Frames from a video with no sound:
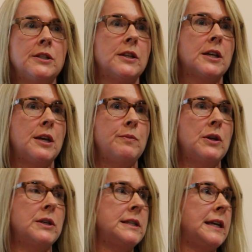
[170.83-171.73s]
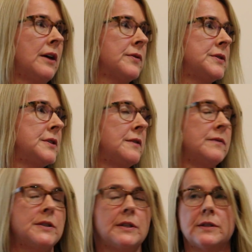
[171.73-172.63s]
to the community health
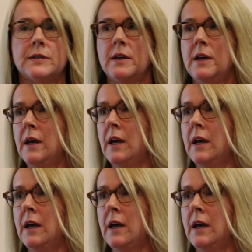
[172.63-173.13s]
services.